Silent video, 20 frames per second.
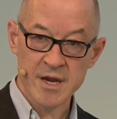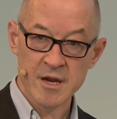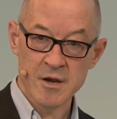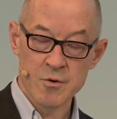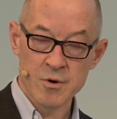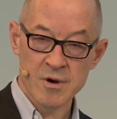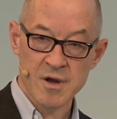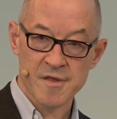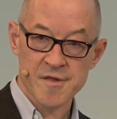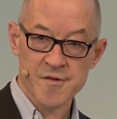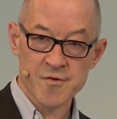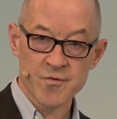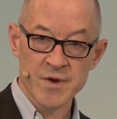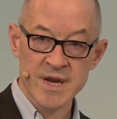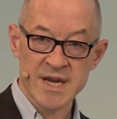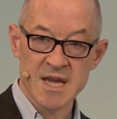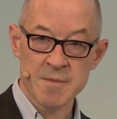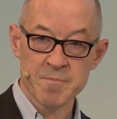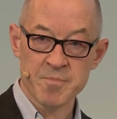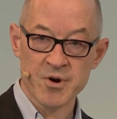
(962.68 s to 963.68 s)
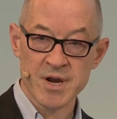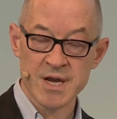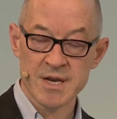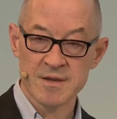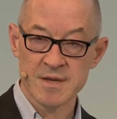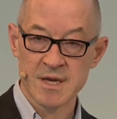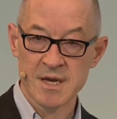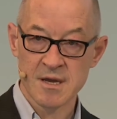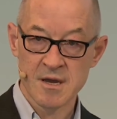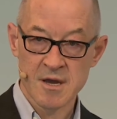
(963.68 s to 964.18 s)
you look at 3D
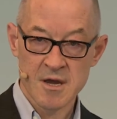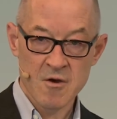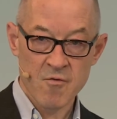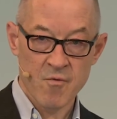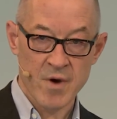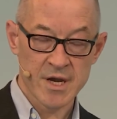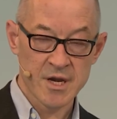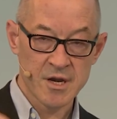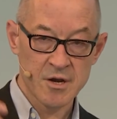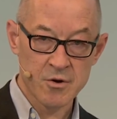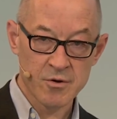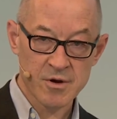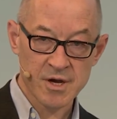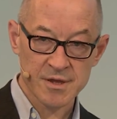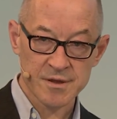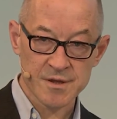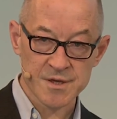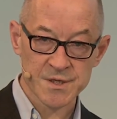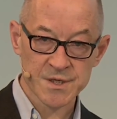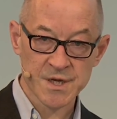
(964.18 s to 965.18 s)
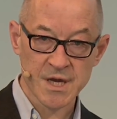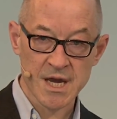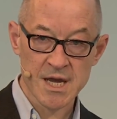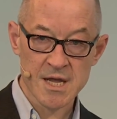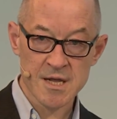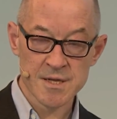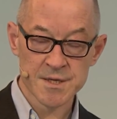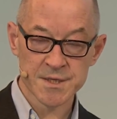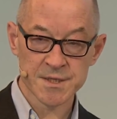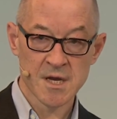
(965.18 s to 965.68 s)
printing, when you look at the
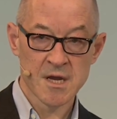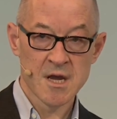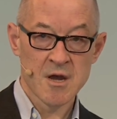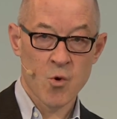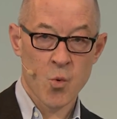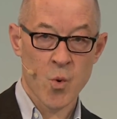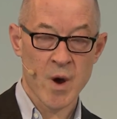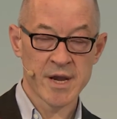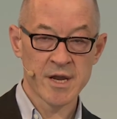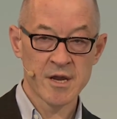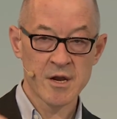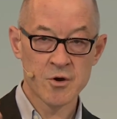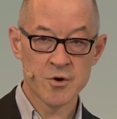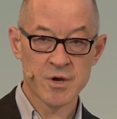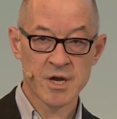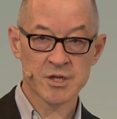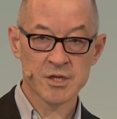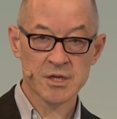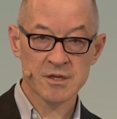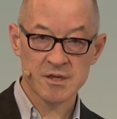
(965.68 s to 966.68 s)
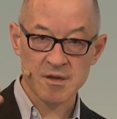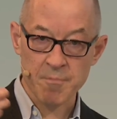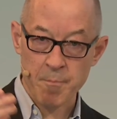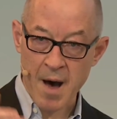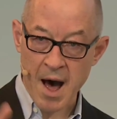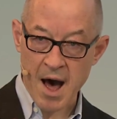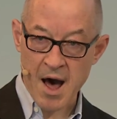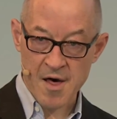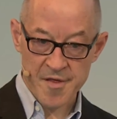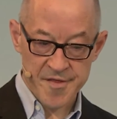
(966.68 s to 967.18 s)
skills, when you look at the
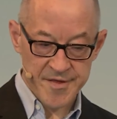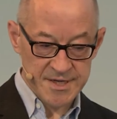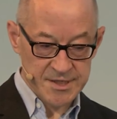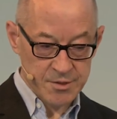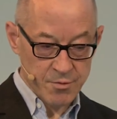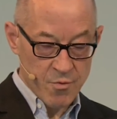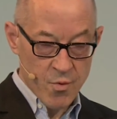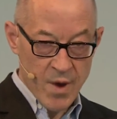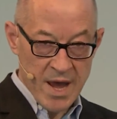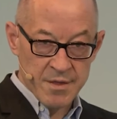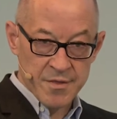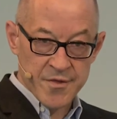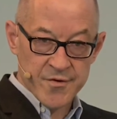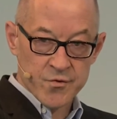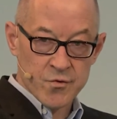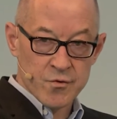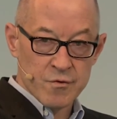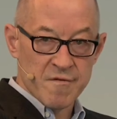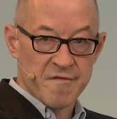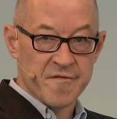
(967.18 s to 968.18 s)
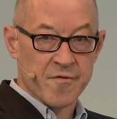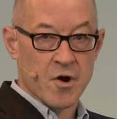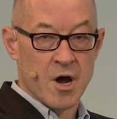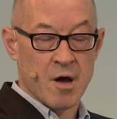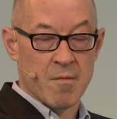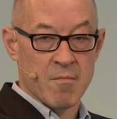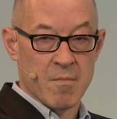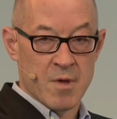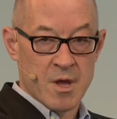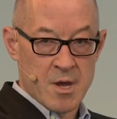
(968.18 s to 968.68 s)
paths we went through
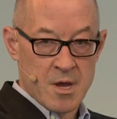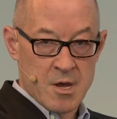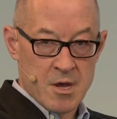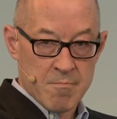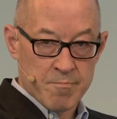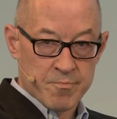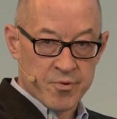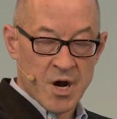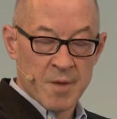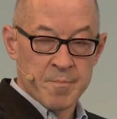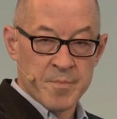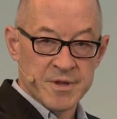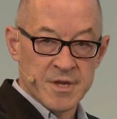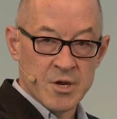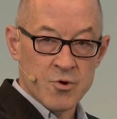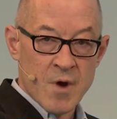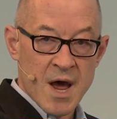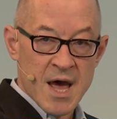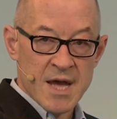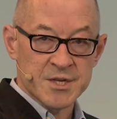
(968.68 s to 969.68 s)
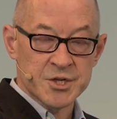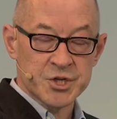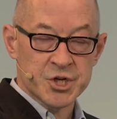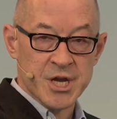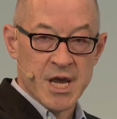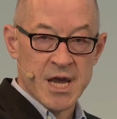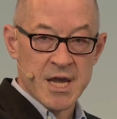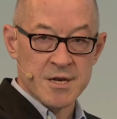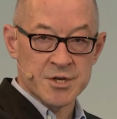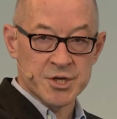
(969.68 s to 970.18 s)
from property rights
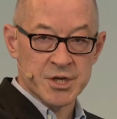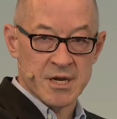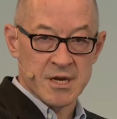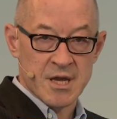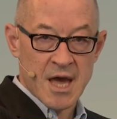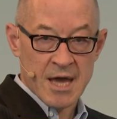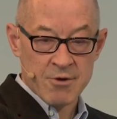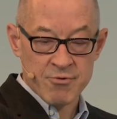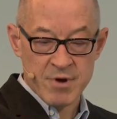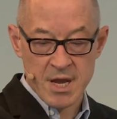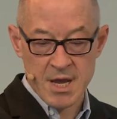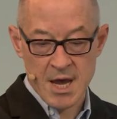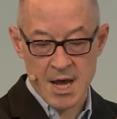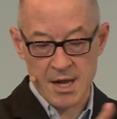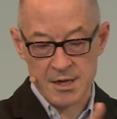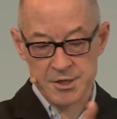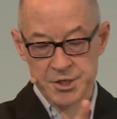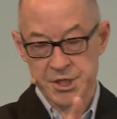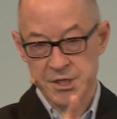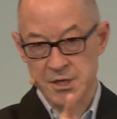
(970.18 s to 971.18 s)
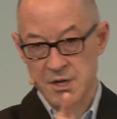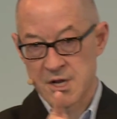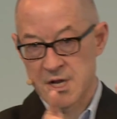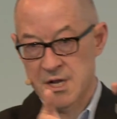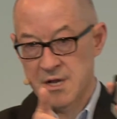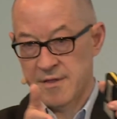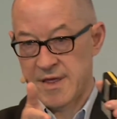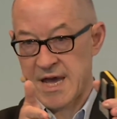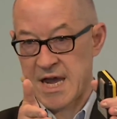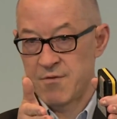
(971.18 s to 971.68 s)
change in the agriculture,
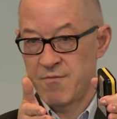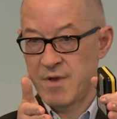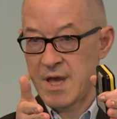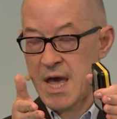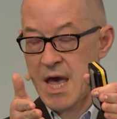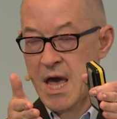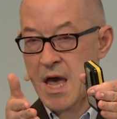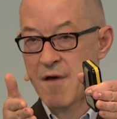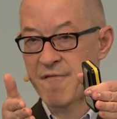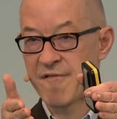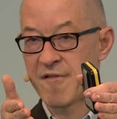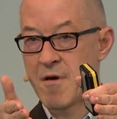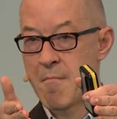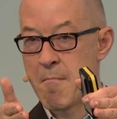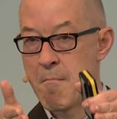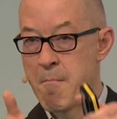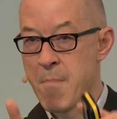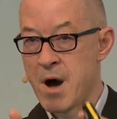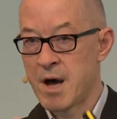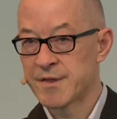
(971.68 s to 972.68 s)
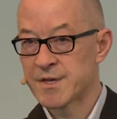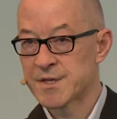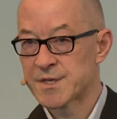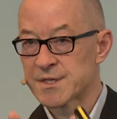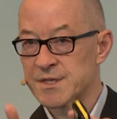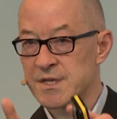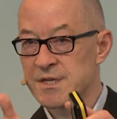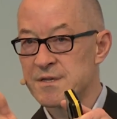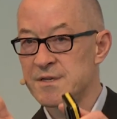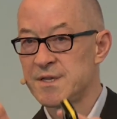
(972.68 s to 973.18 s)
then we have
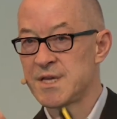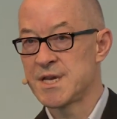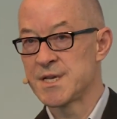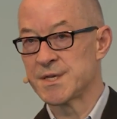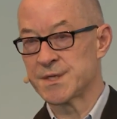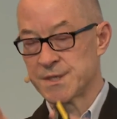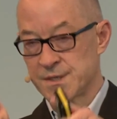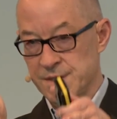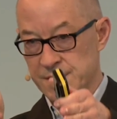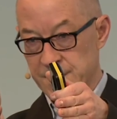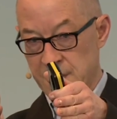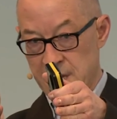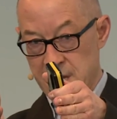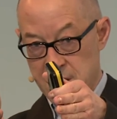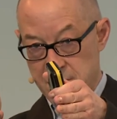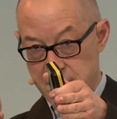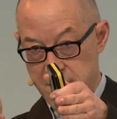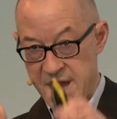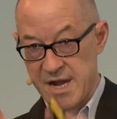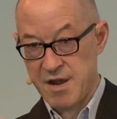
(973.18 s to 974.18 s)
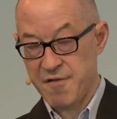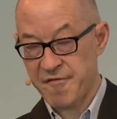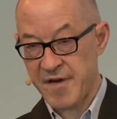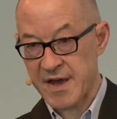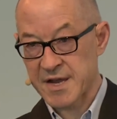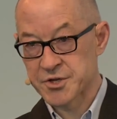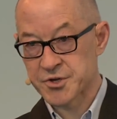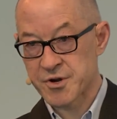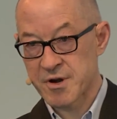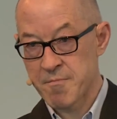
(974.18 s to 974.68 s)
modest and decent
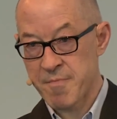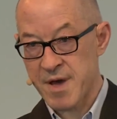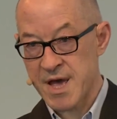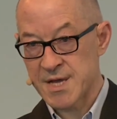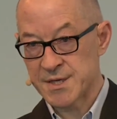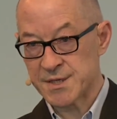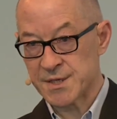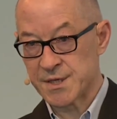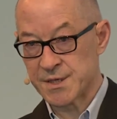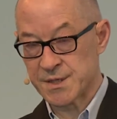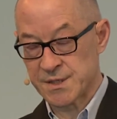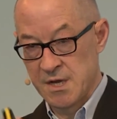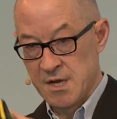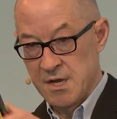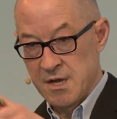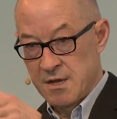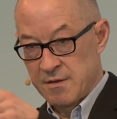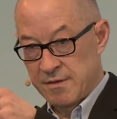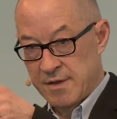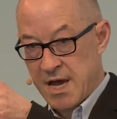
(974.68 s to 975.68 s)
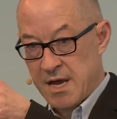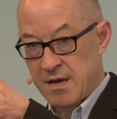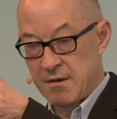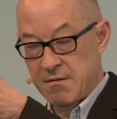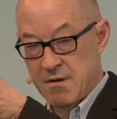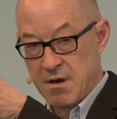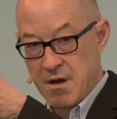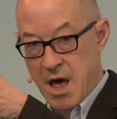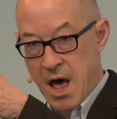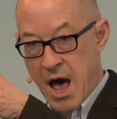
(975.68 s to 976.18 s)
manufacturing bases,
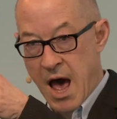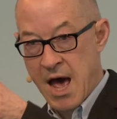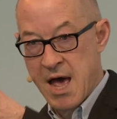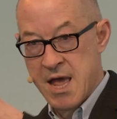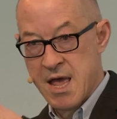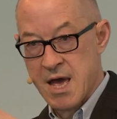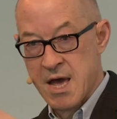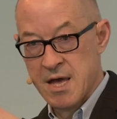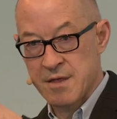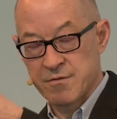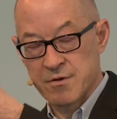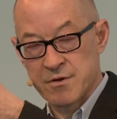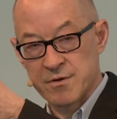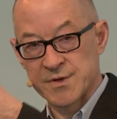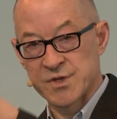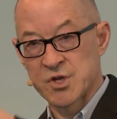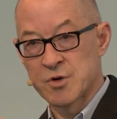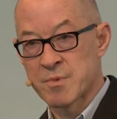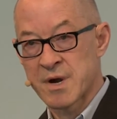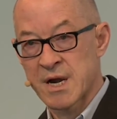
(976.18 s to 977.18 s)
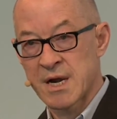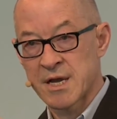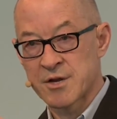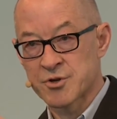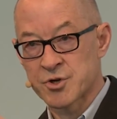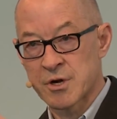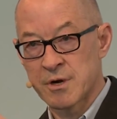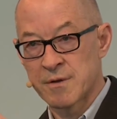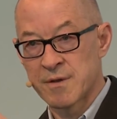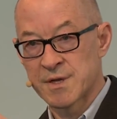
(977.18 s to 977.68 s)
then high-end consumer
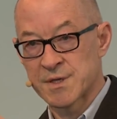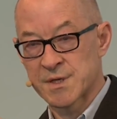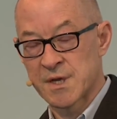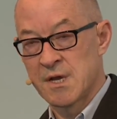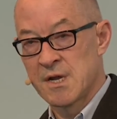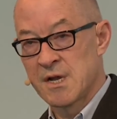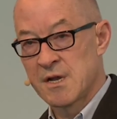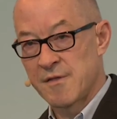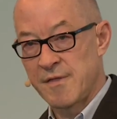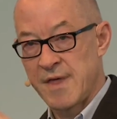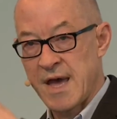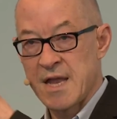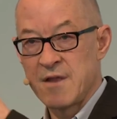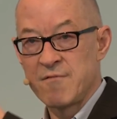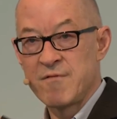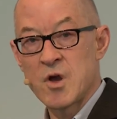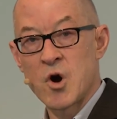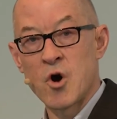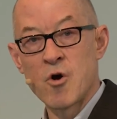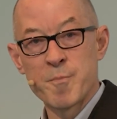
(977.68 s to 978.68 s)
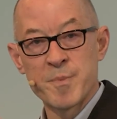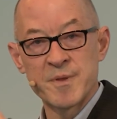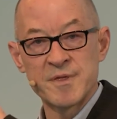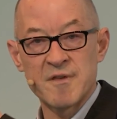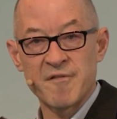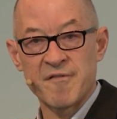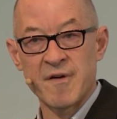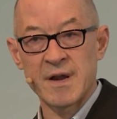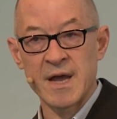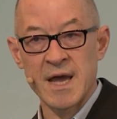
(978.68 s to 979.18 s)
electronics, then we opened
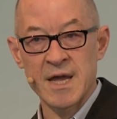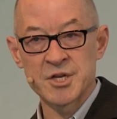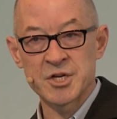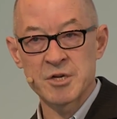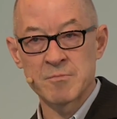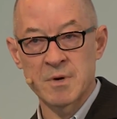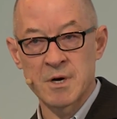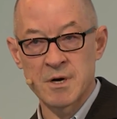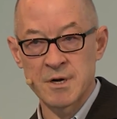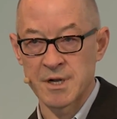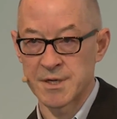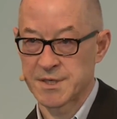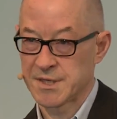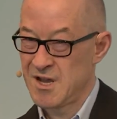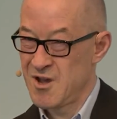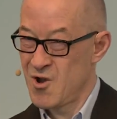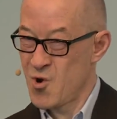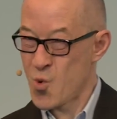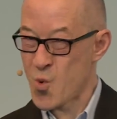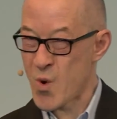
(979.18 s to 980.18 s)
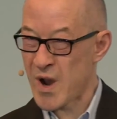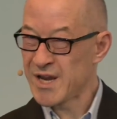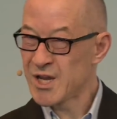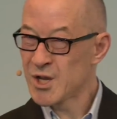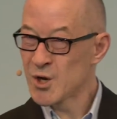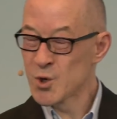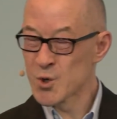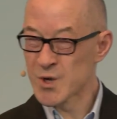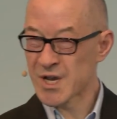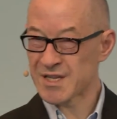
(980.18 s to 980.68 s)
the financial markets. When
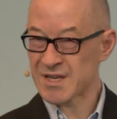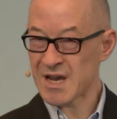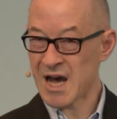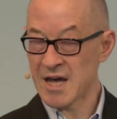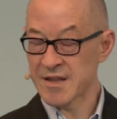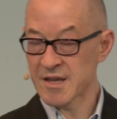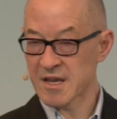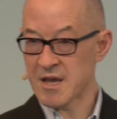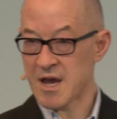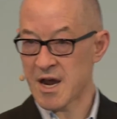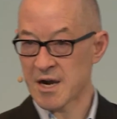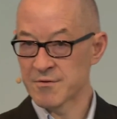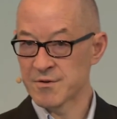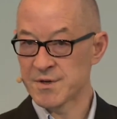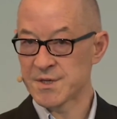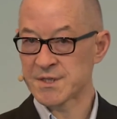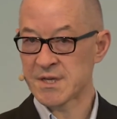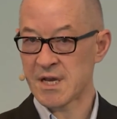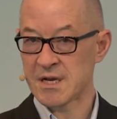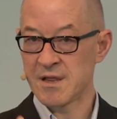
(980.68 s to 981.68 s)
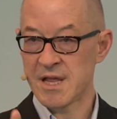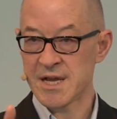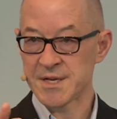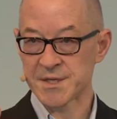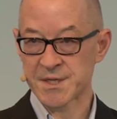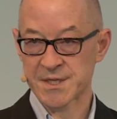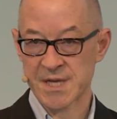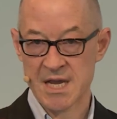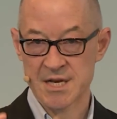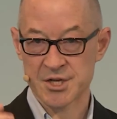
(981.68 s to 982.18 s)
you look at other countries, then
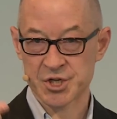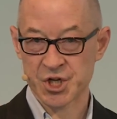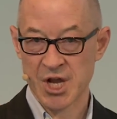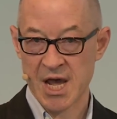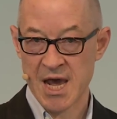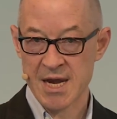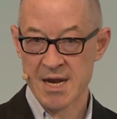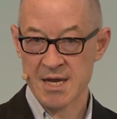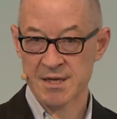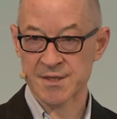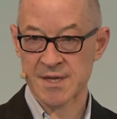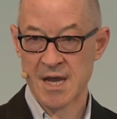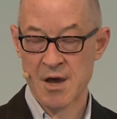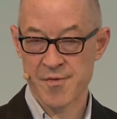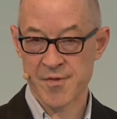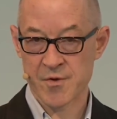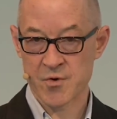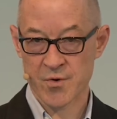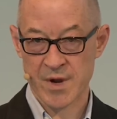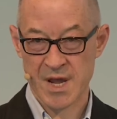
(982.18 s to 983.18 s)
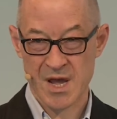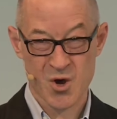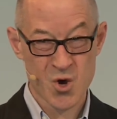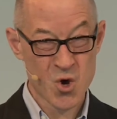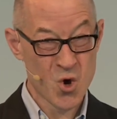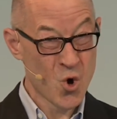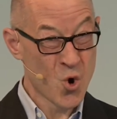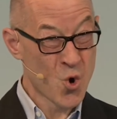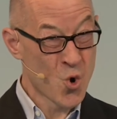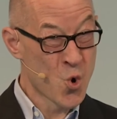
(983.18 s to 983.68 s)
let's say China, South Korea,
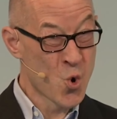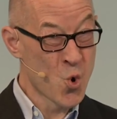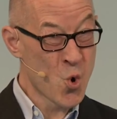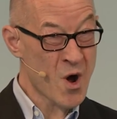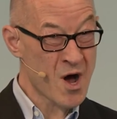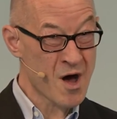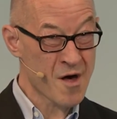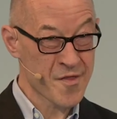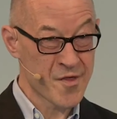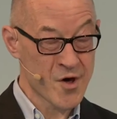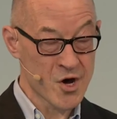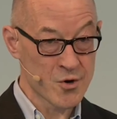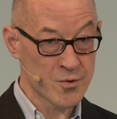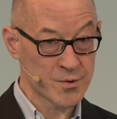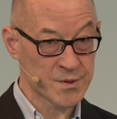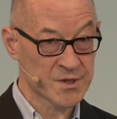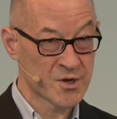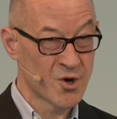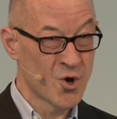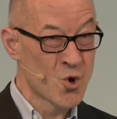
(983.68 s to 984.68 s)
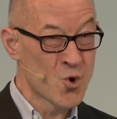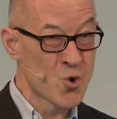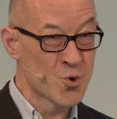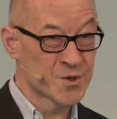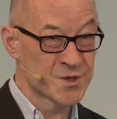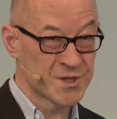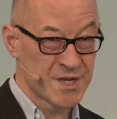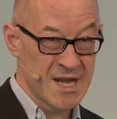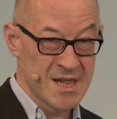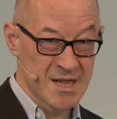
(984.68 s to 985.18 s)
who are those who
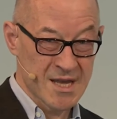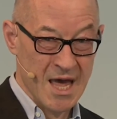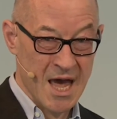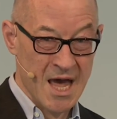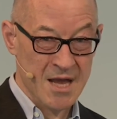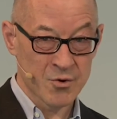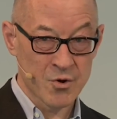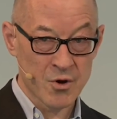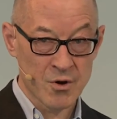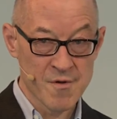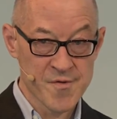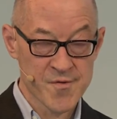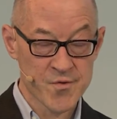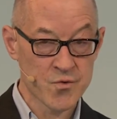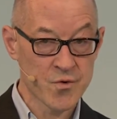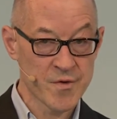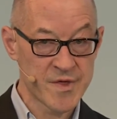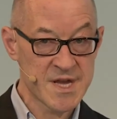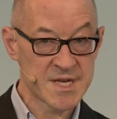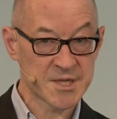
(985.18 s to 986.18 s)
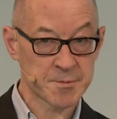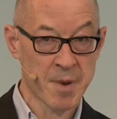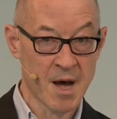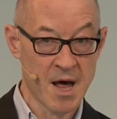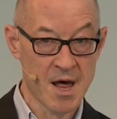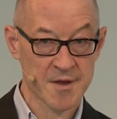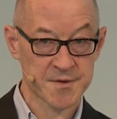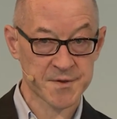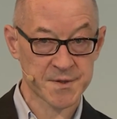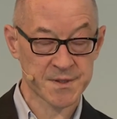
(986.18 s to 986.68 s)
still can go through these
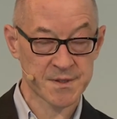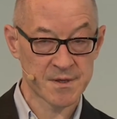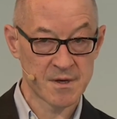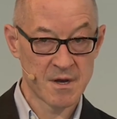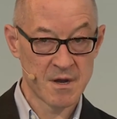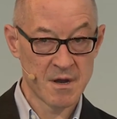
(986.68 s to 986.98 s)
paths?